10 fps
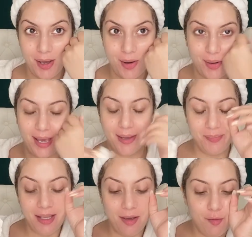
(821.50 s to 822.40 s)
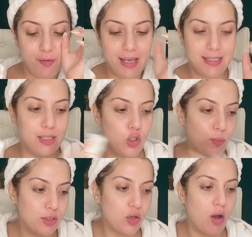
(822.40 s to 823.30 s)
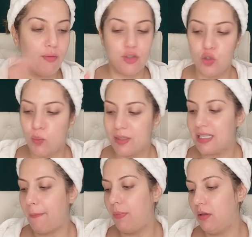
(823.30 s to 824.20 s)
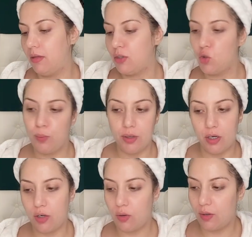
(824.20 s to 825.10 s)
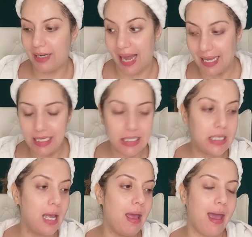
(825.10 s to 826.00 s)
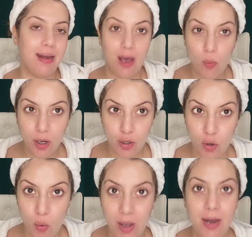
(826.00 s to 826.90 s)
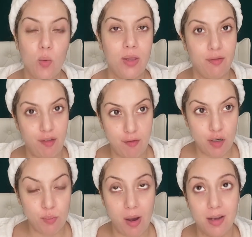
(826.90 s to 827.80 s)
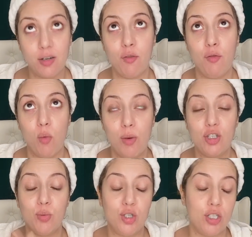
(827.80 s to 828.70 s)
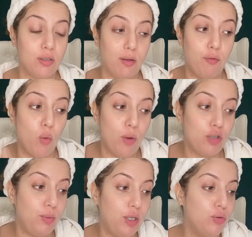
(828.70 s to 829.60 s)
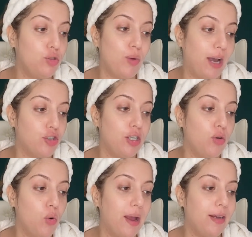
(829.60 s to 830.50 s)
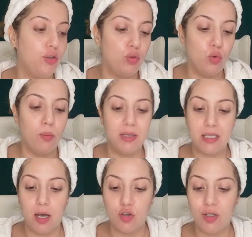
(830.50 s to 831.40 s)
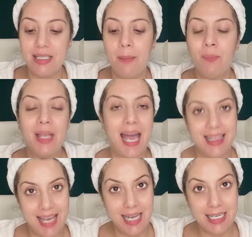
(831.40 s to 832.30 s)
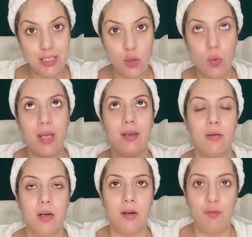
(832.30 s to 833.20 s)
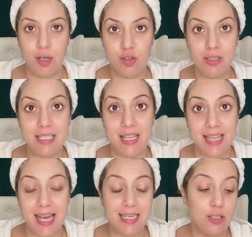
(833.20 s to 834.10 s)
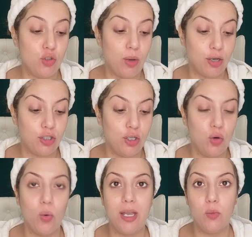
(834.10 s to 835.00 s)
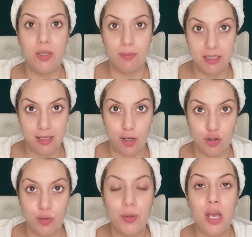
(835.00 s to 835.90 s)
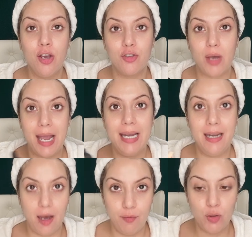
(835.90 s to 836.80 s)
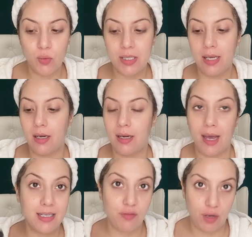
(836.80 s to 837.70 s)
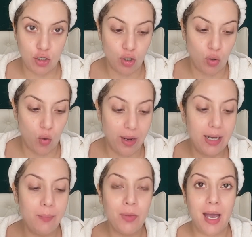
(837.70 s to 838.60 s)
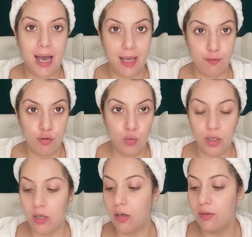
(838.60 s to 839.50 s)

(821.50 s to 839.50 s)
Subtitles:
Okay, face is super soft, super supple, super nice. And now we're going to go in with the favorite part for which we used to actually go and do massages. And that is going facials. And that is to actually go in with a massage. So I love using a nice facial oil. I have 2 here.